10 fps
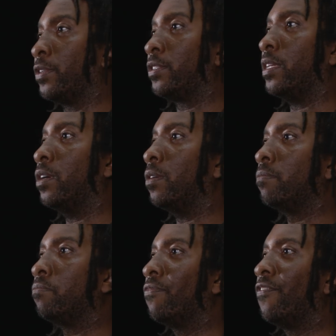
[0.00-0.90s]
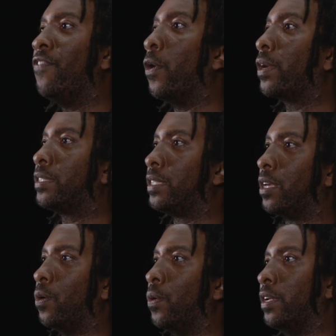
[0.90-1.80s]
we're still
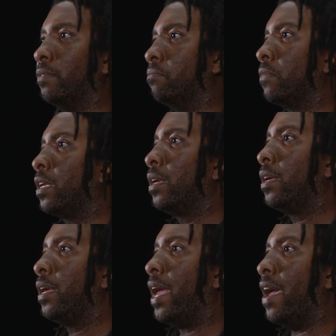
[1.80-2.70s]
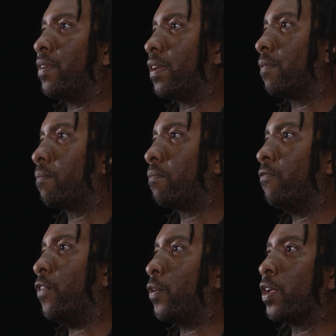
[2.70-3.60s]
focusing on having
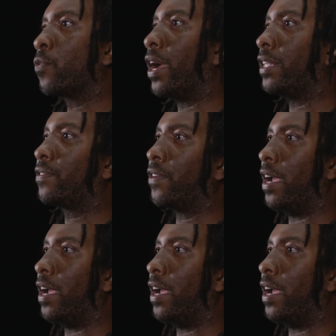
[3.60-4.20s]
voting rights for